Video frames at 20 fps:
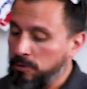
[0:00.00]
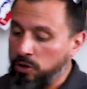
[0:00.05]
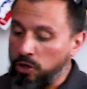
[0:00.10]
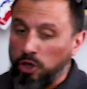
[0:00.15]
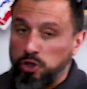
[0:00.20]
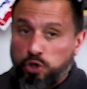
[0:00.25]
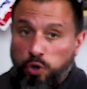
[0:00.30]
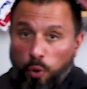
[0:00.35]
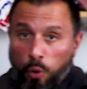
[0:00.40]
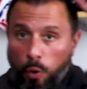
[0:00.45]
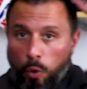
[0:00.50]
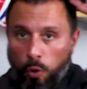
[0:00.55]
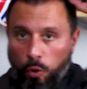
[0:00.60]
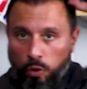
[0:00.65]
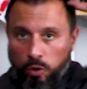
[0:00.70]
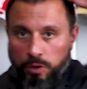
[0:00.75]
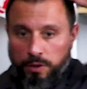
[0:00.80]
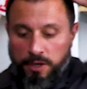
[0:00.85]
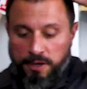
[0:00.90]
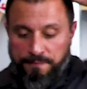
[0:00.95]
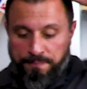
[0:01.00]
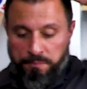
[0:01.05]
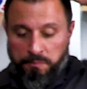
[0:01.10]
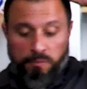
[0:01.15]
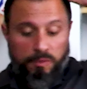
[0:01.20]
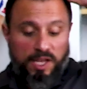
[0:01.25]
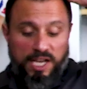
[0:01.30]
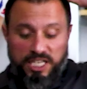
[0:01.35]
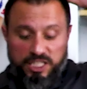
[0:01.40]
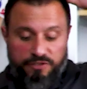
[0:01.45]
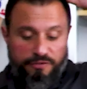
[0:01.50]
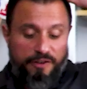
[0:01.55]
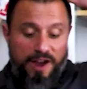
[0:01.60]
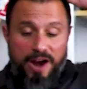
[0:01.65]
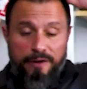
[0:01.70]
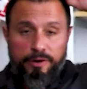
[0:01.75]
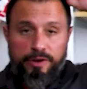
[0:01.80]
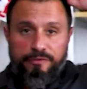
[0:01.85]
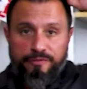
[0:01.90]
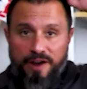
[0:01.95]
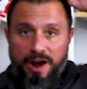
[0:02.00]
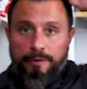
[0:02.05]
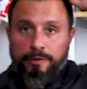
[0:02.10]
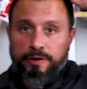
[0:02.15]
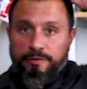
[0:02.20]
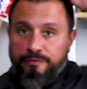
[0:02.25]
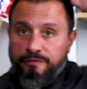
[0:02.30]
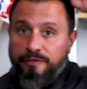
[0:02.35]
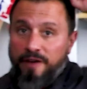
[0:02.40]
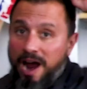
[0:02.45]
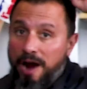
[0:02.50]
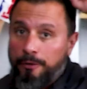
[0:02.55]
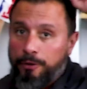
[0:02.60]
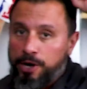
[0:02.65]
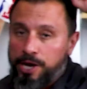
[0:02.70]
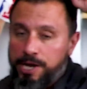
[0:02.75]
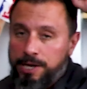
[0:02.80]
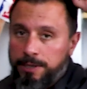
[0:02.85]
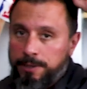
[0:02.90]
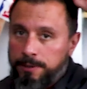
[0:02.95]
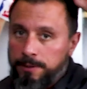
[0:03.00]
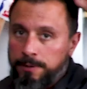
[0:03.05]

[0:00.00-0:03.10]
the tool is very, very, very